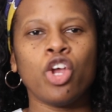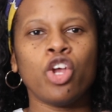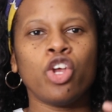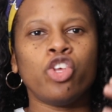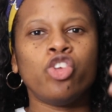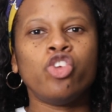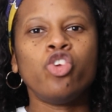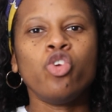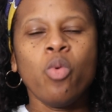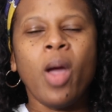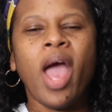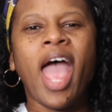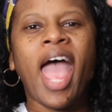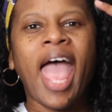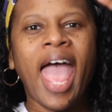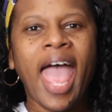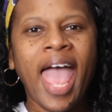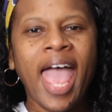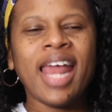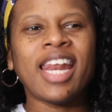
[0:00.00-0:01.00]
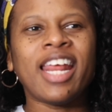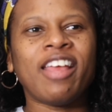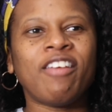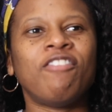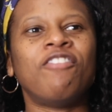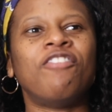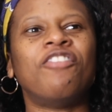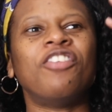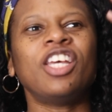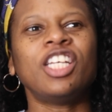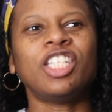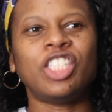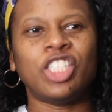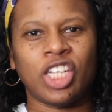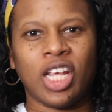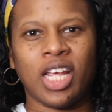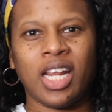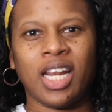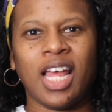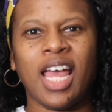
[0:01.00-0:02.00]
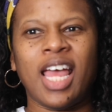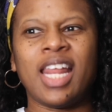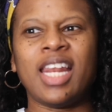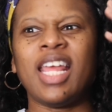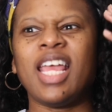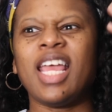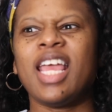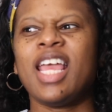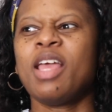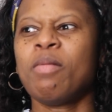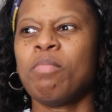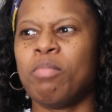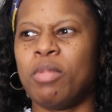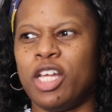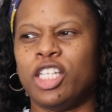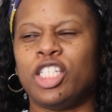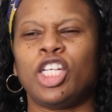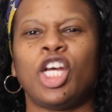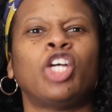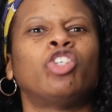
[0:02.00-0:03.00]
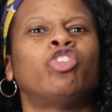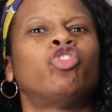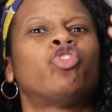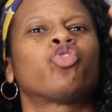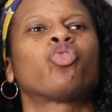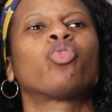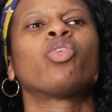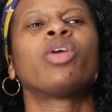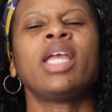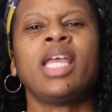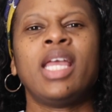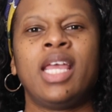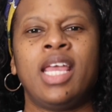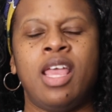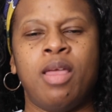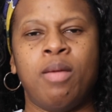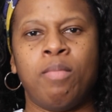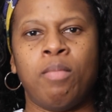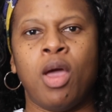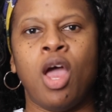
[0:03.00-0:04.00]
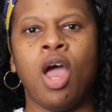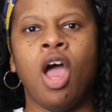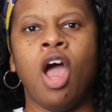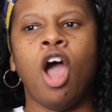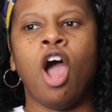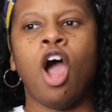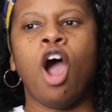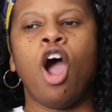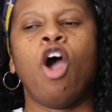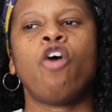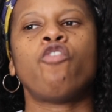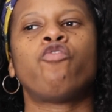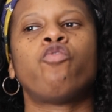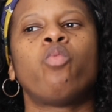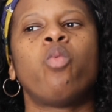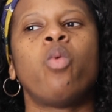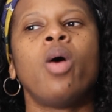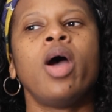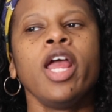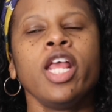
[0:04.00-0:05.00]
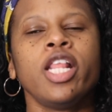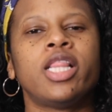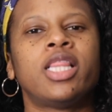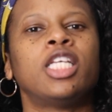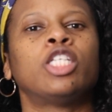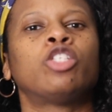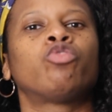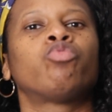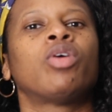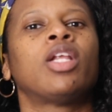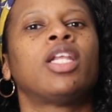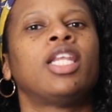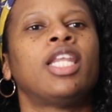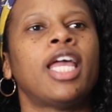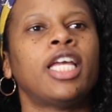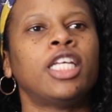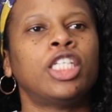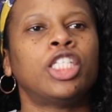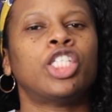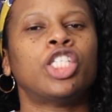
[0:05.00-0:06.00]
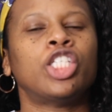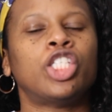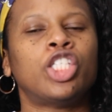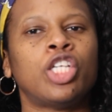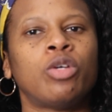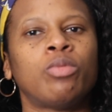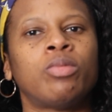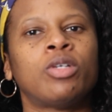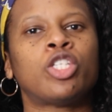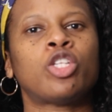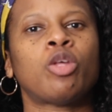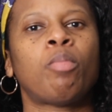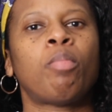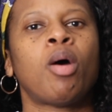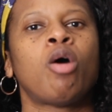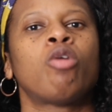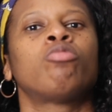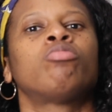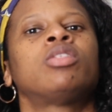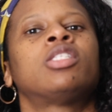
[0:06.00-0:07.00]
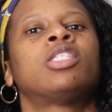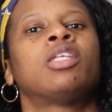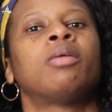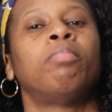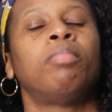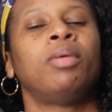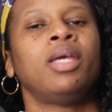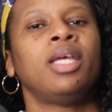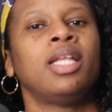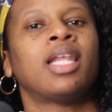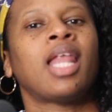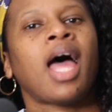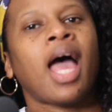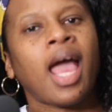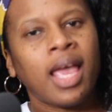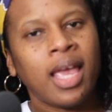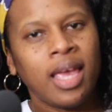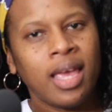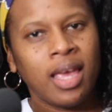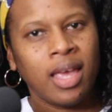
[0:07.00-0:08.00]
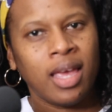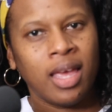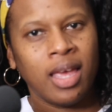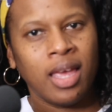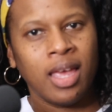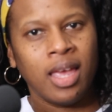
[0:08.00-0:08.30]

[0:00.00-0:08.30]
You had a vision, an image, a dream of what this relationship was supposed to be like,